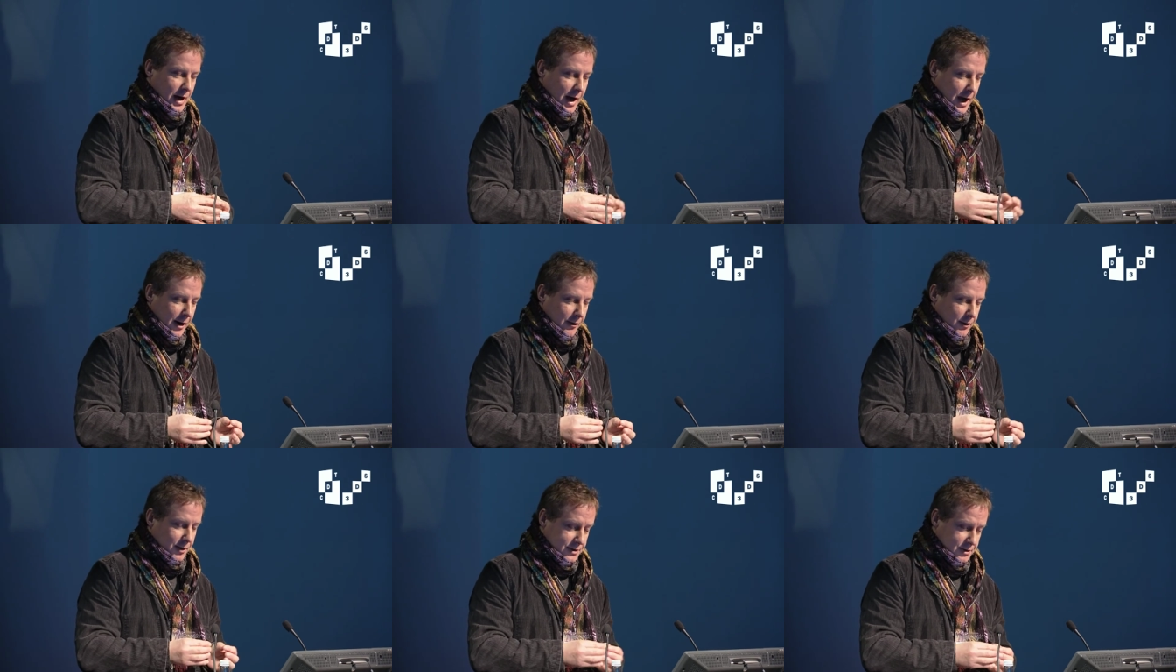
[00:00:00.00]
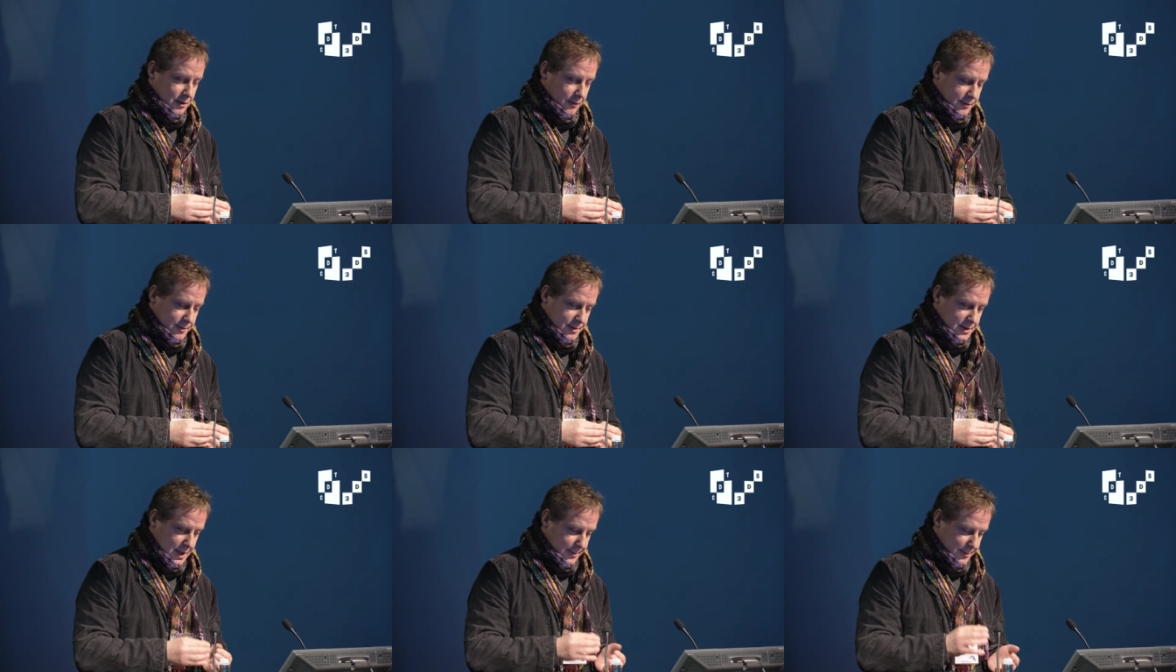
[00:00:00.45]
areas
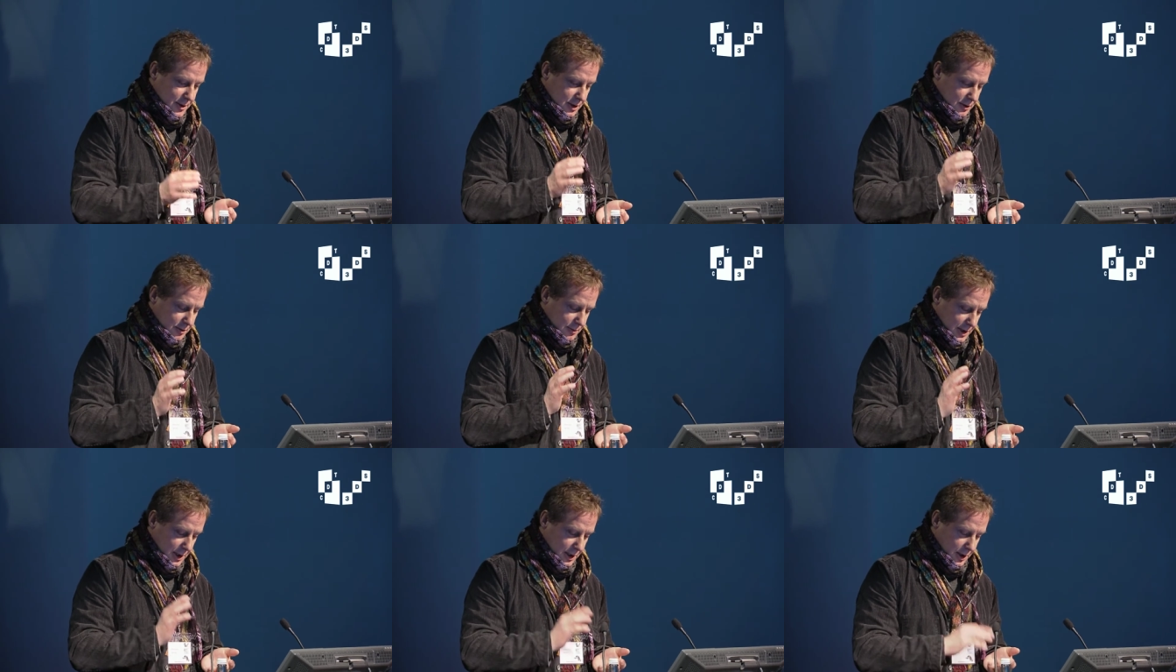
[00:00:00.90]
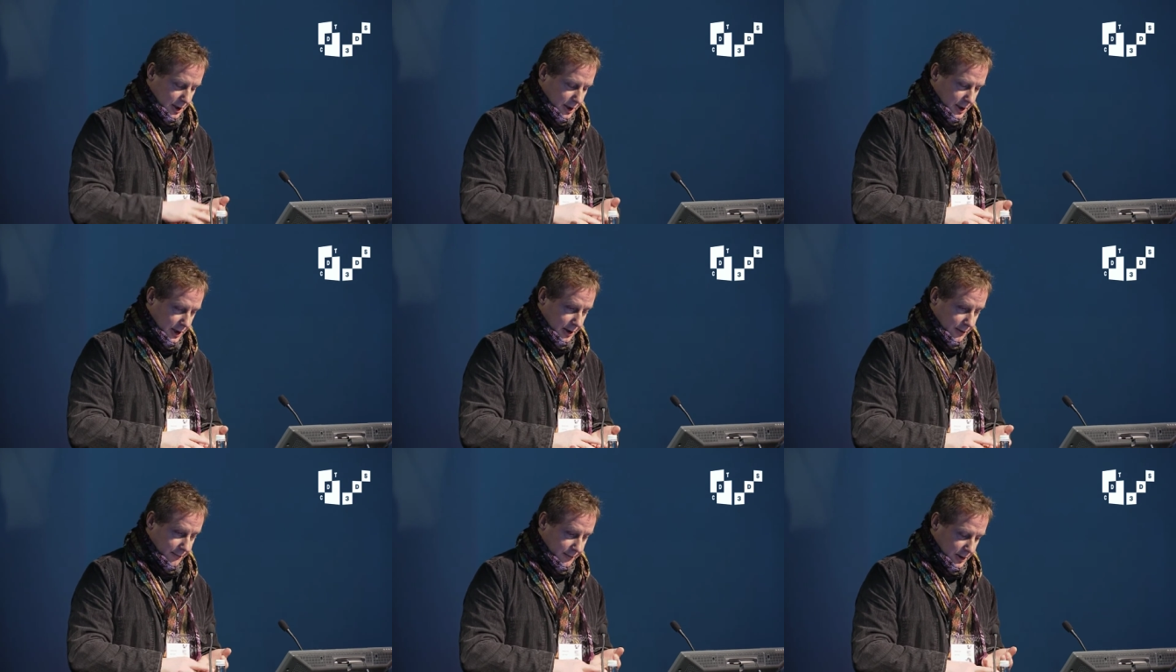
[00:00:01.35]
of them. Some of them
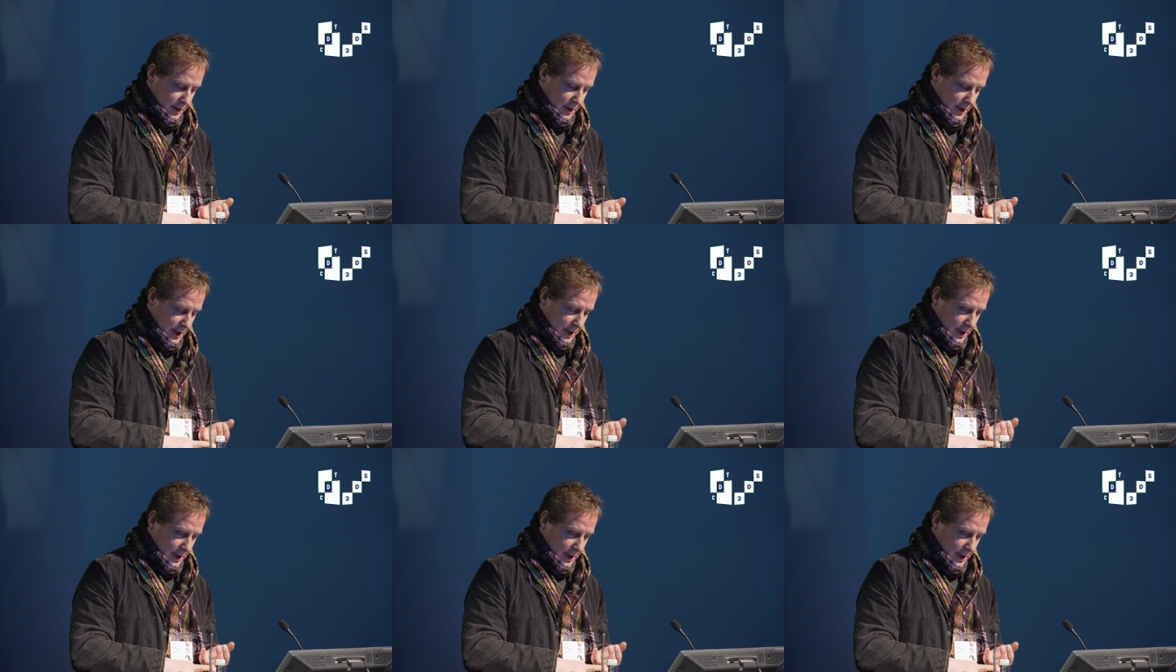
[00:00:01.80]
are kind of